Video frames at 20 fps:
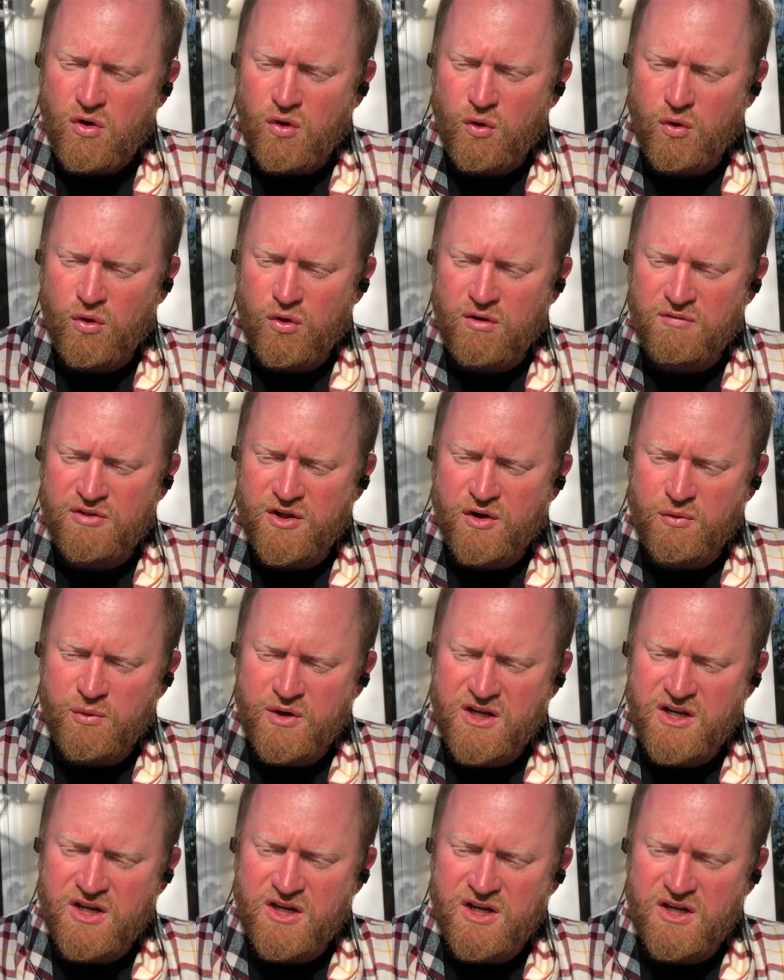or of the
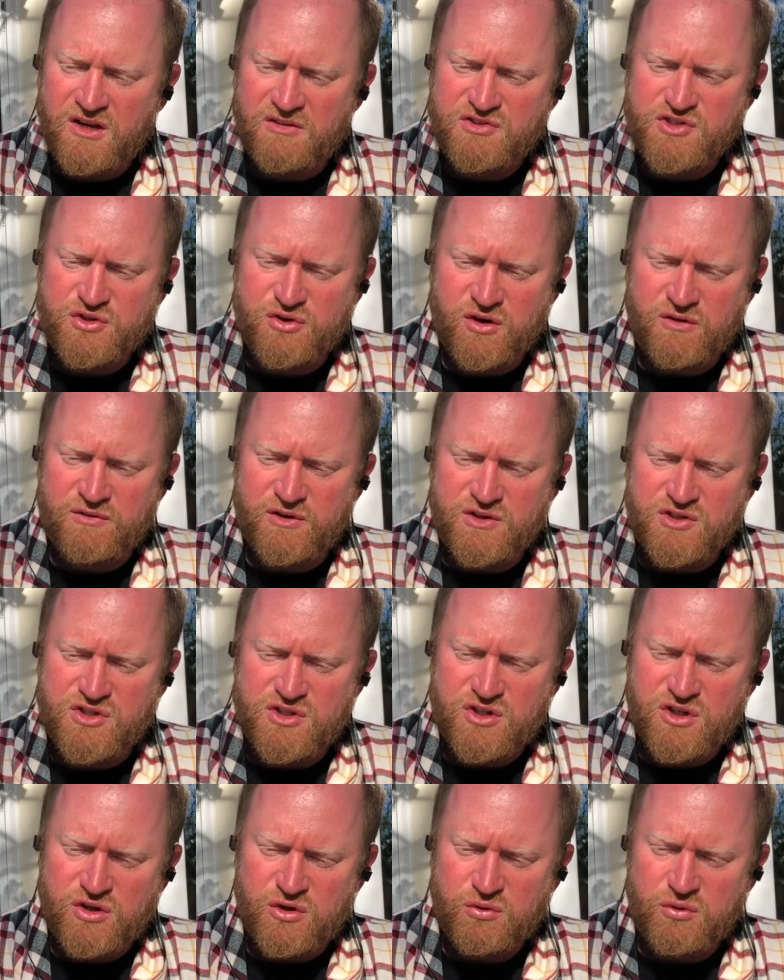greed of
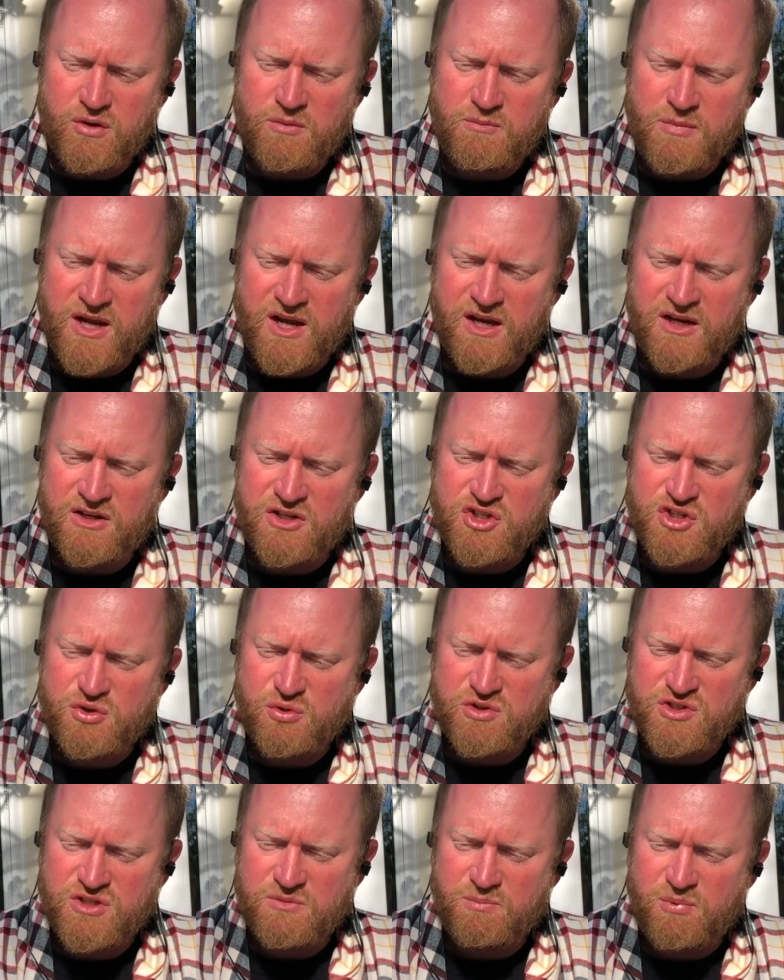servants, who remained in
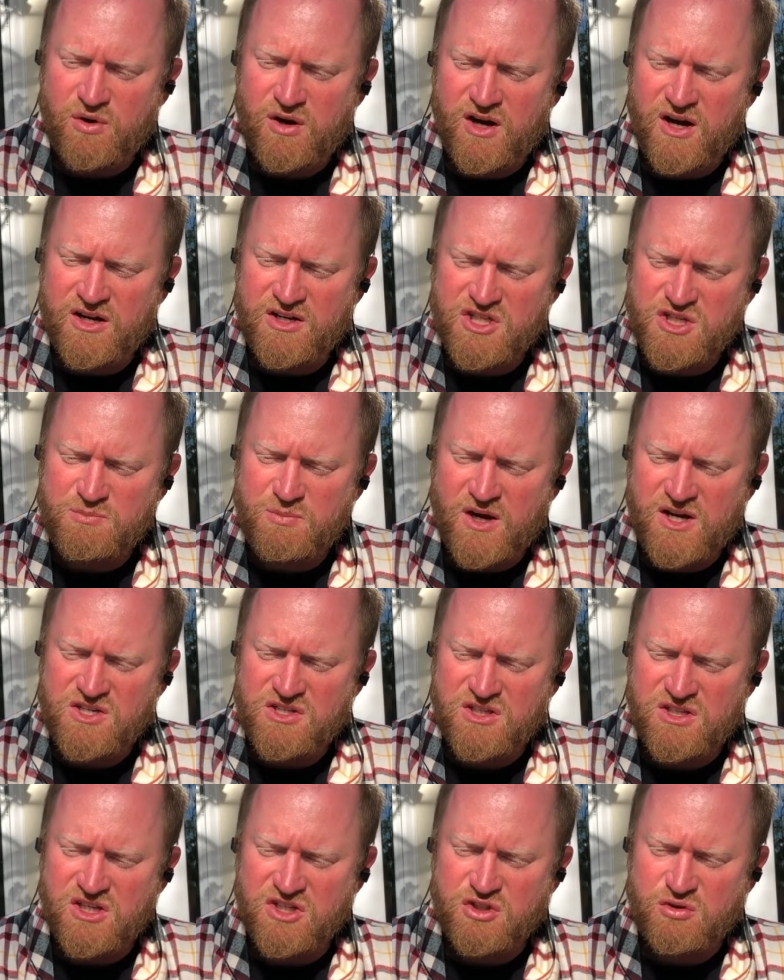short supply
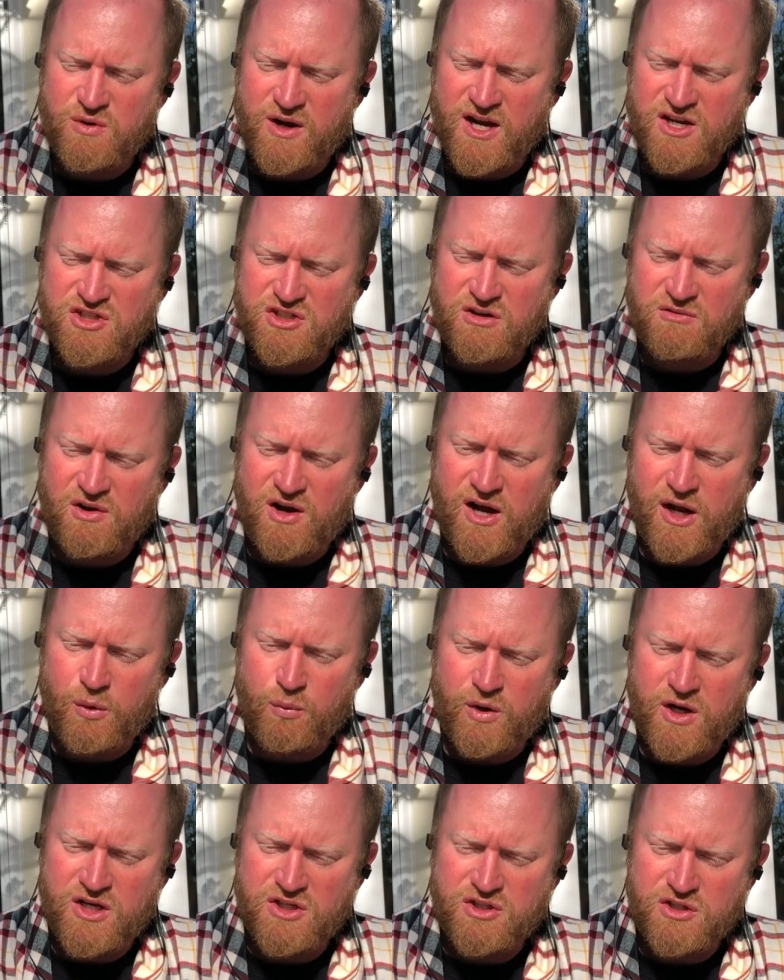despite the attraction of high
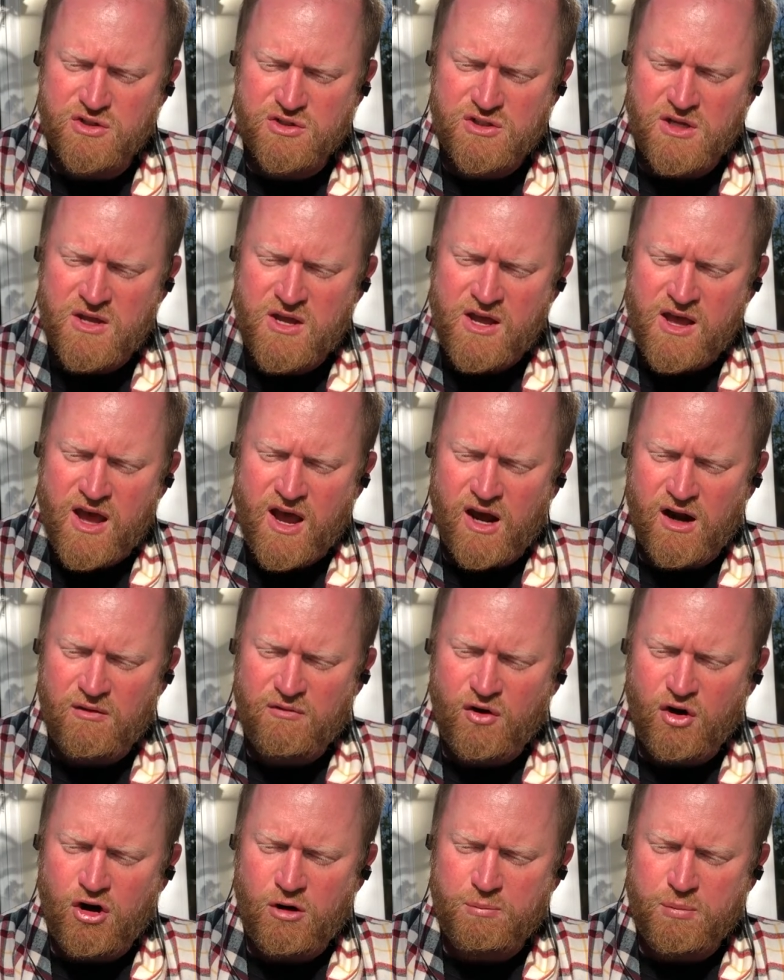wages, out
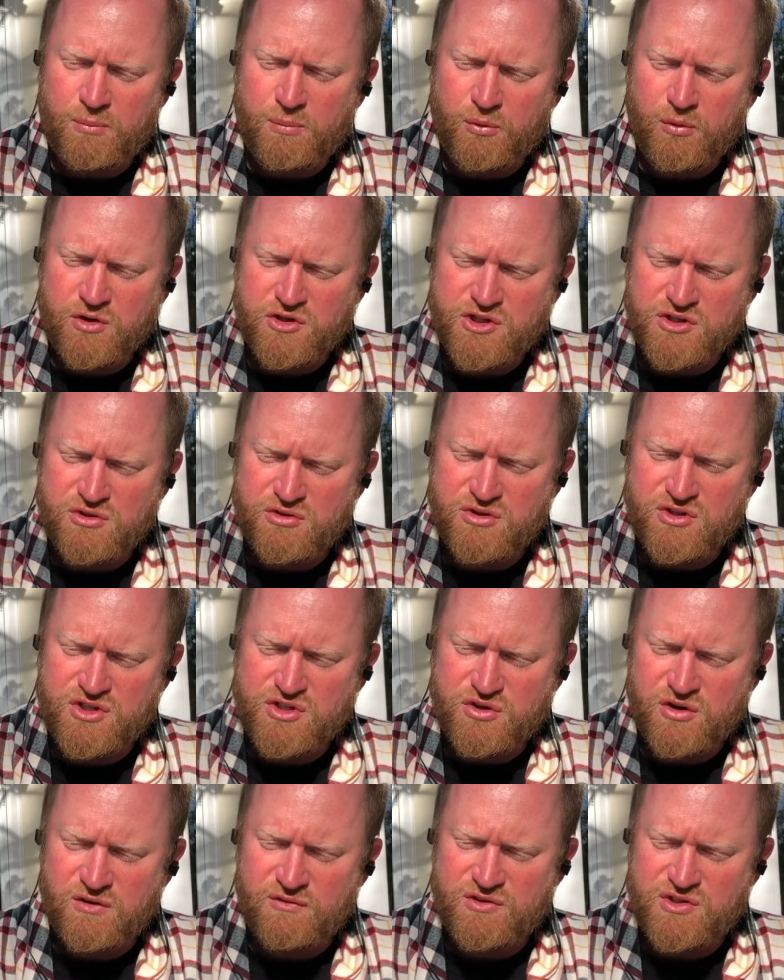of all proportion to the
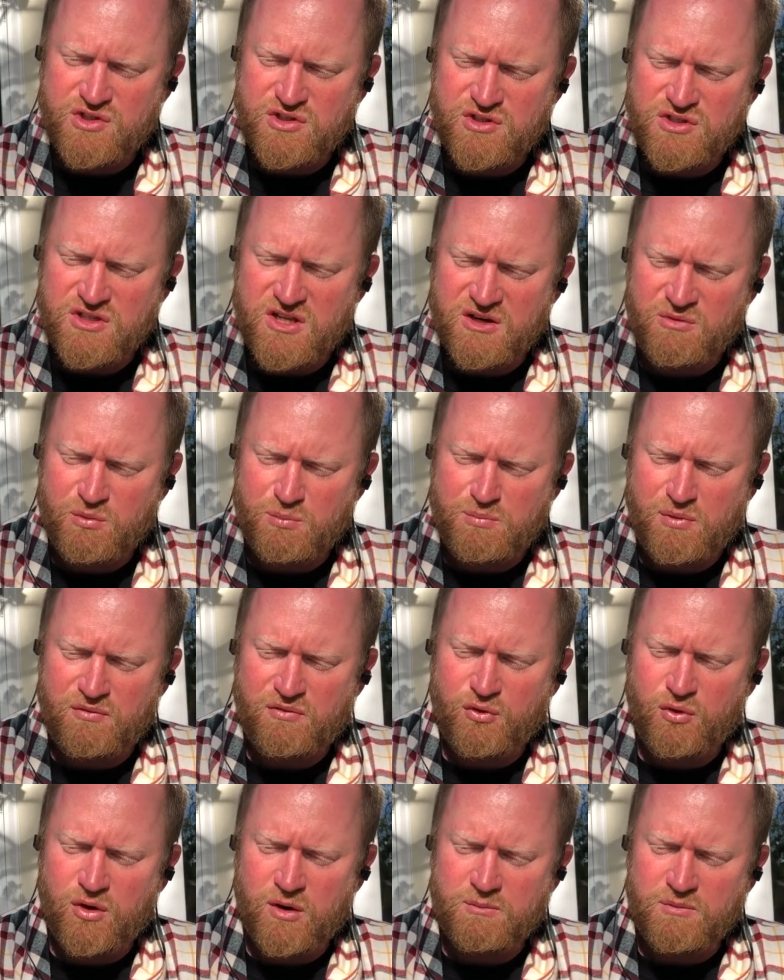services they
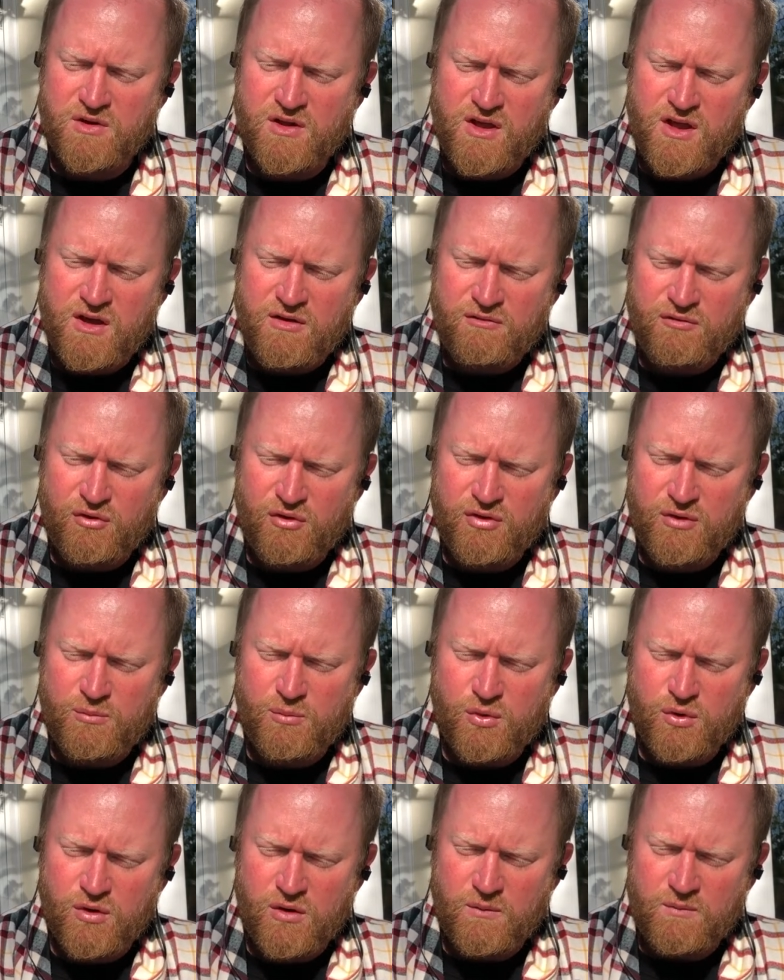performed.
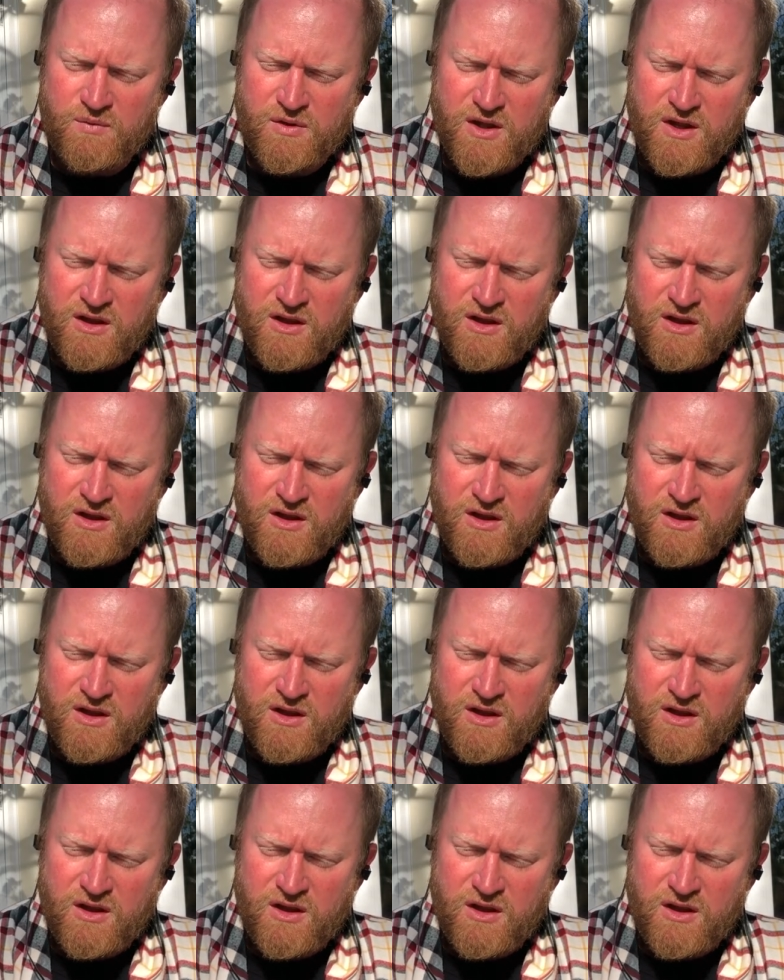Furthermore,